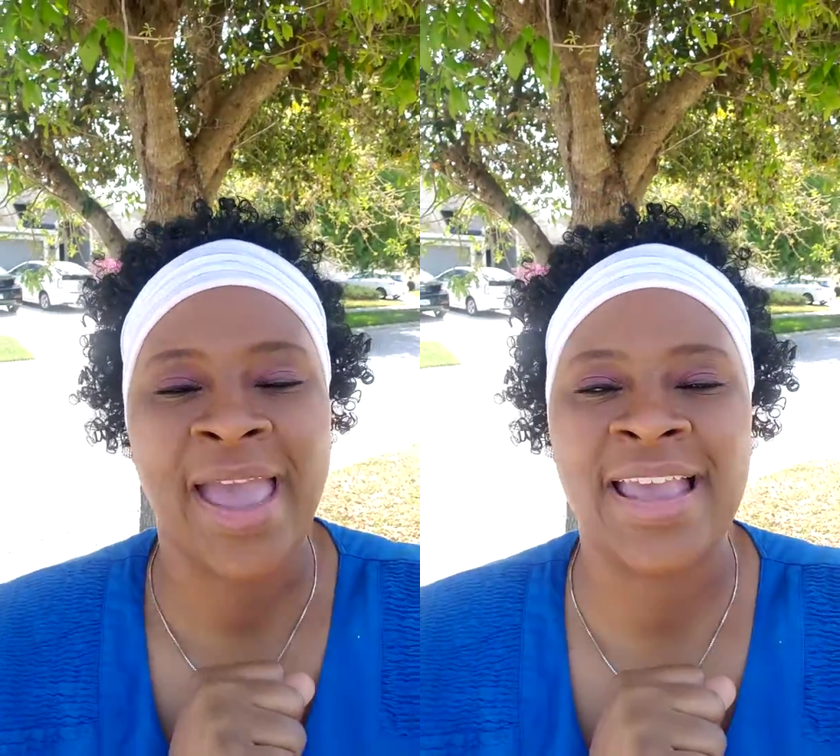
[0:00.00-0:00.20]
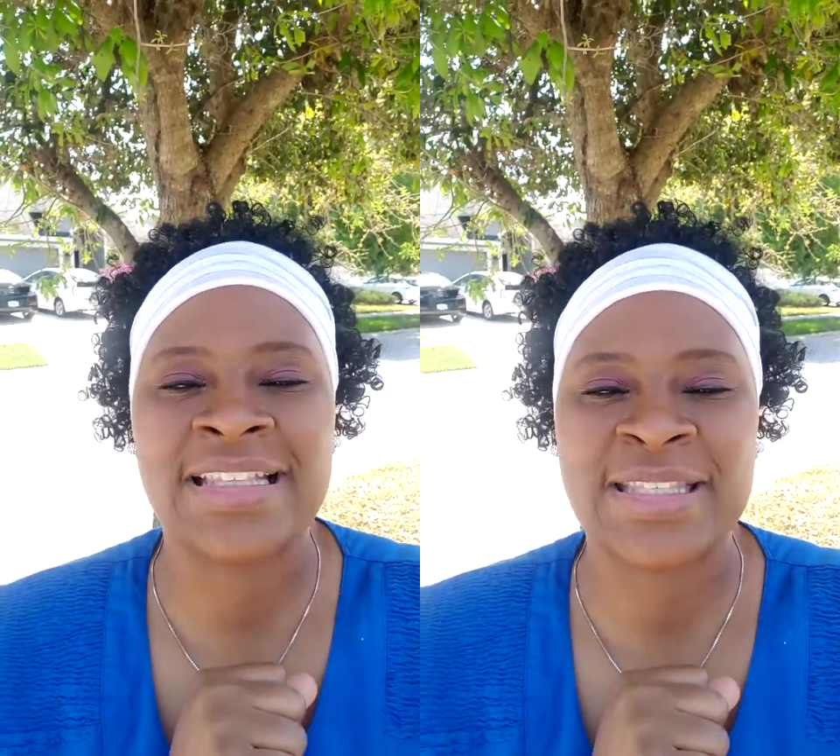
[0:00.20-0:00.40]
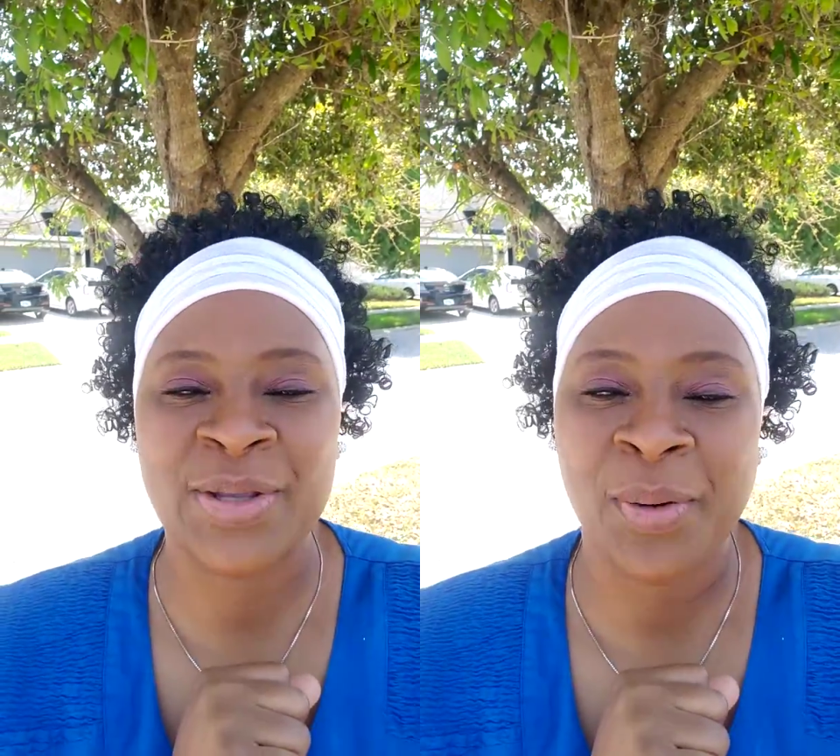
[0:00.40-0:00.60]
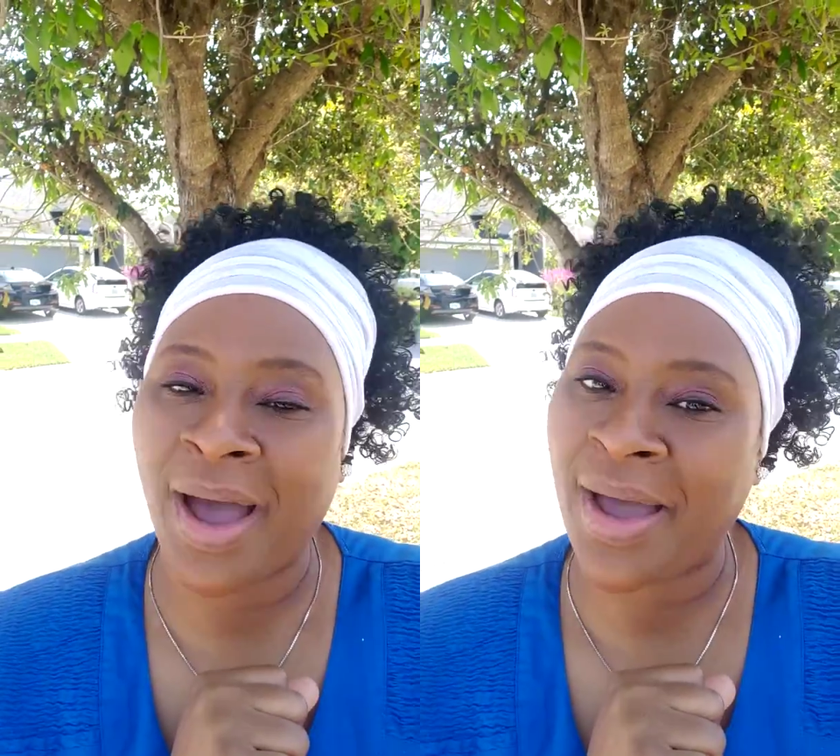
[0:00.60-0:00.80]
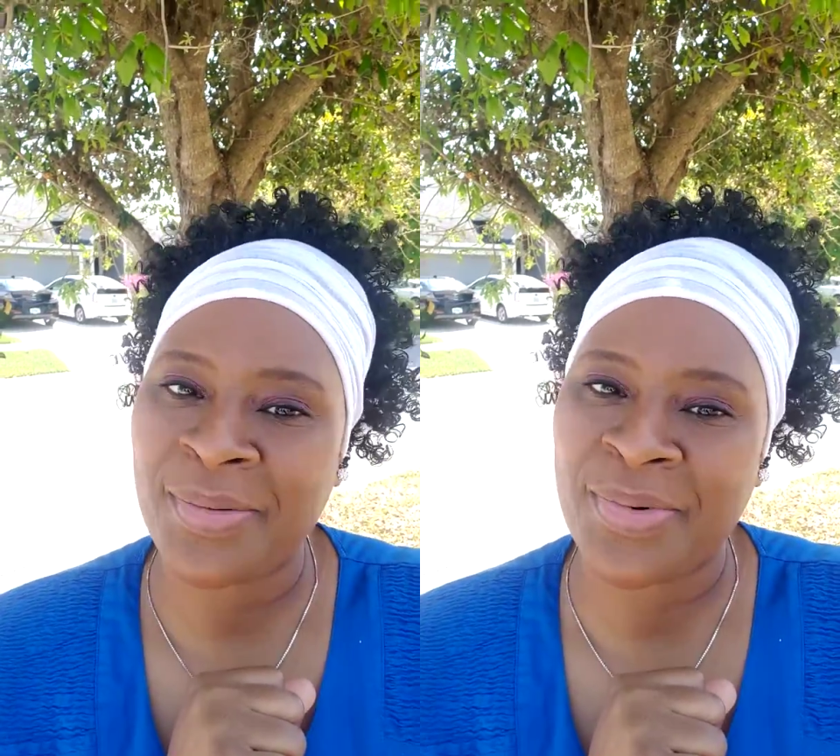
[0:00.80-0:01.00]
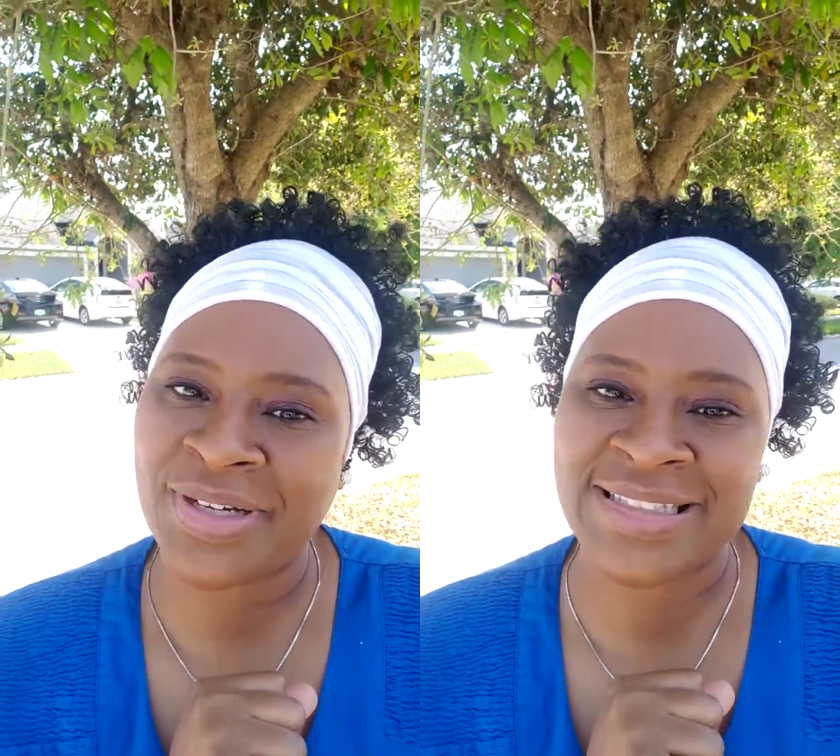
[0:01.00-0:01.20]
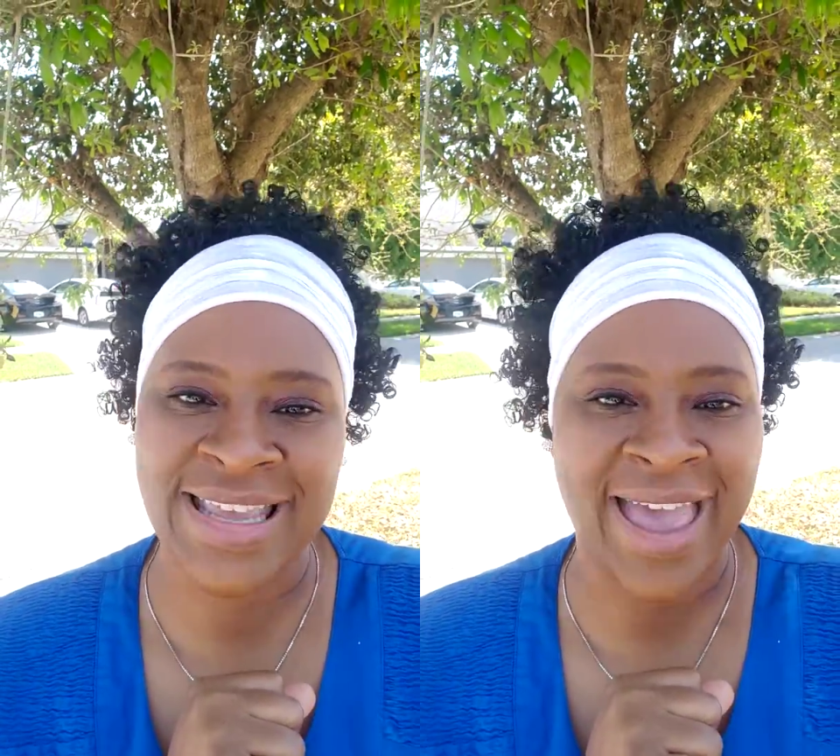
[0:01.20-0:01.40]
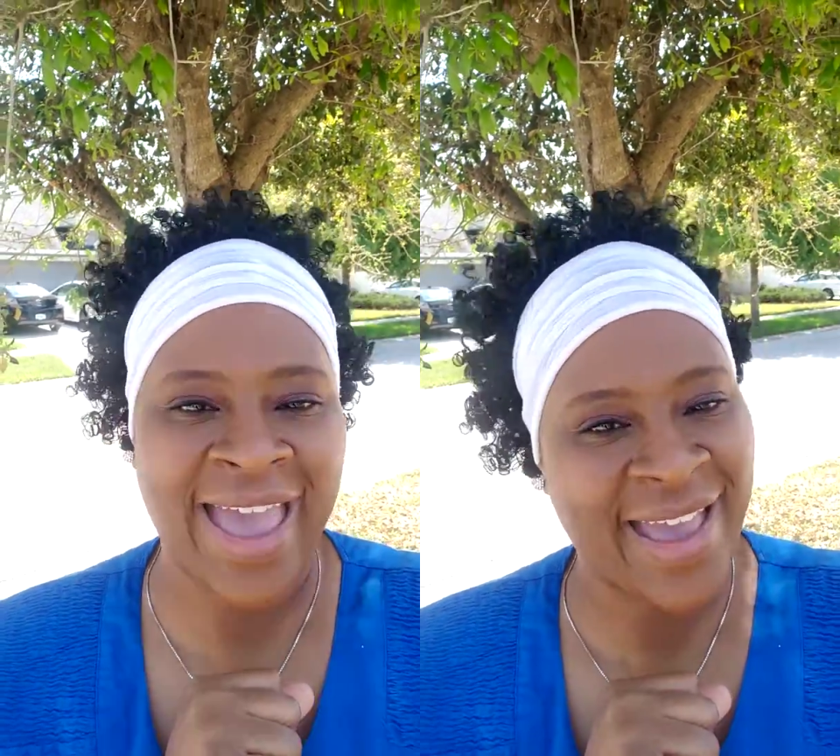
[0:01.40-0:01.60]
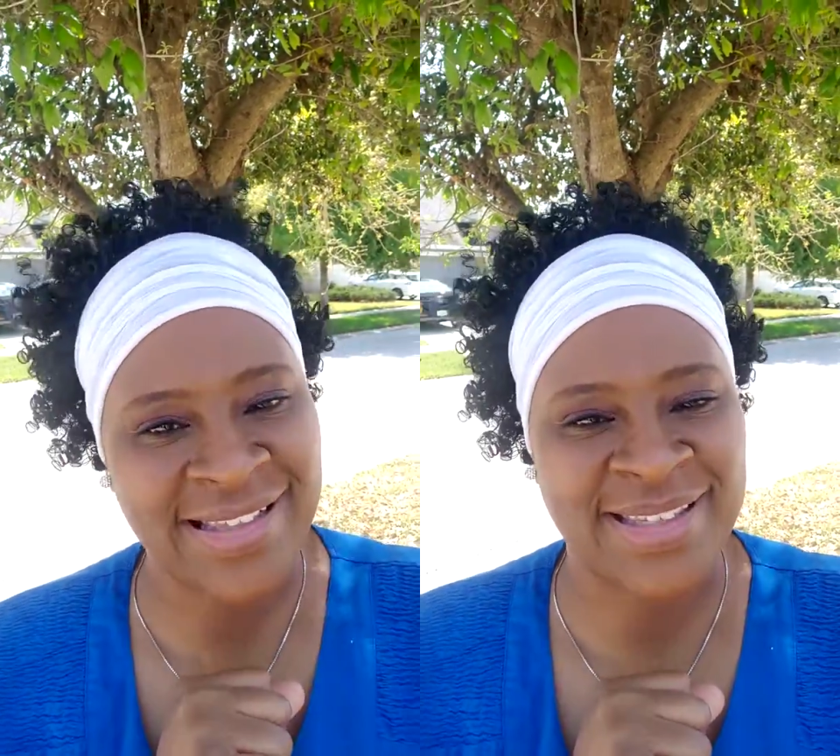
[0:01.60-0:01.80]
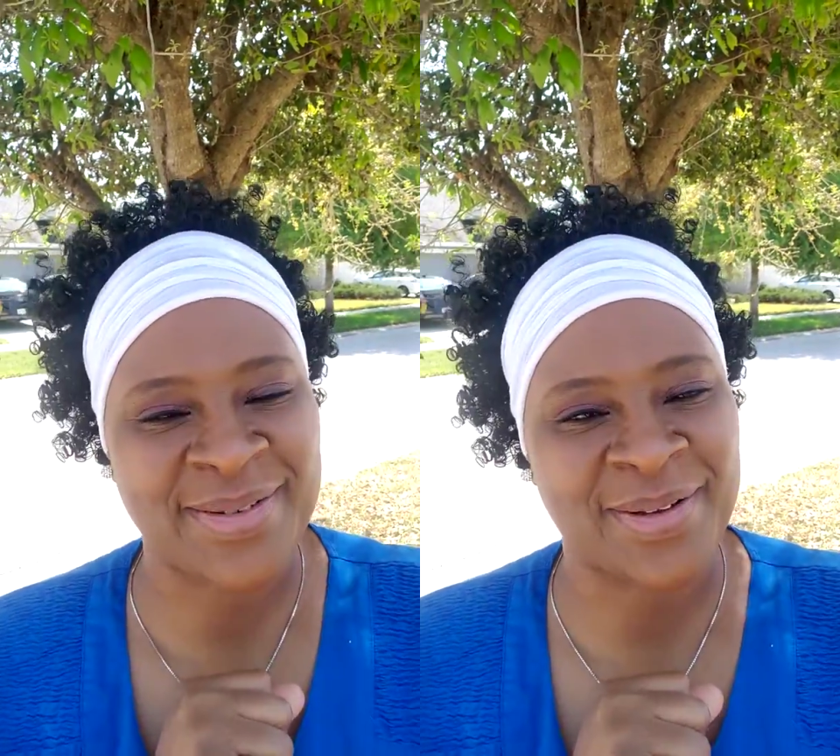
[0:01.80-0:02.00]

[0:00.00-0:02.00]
And so I want to ask you